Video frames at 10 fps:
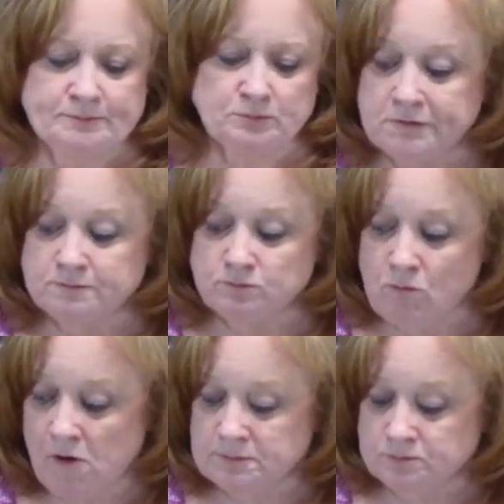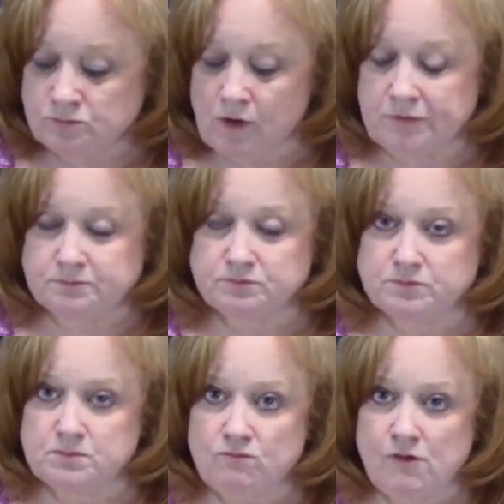Also using the
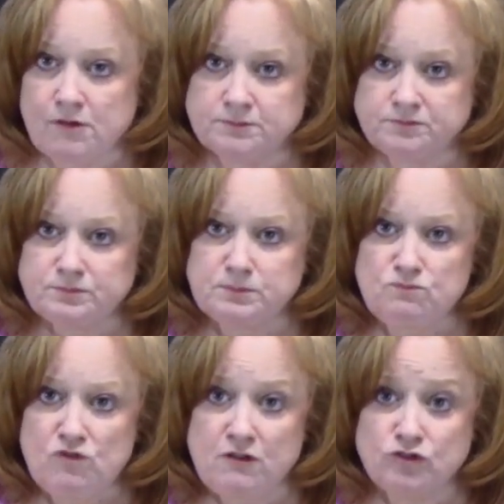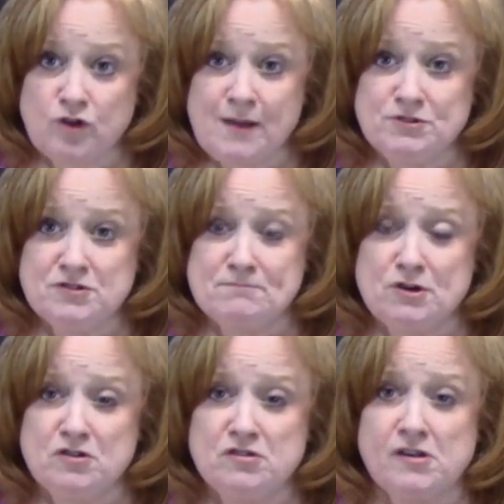sausage stuffed peppers,
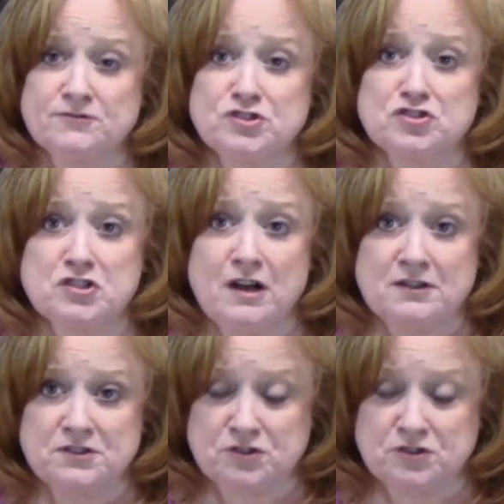life of a mill life.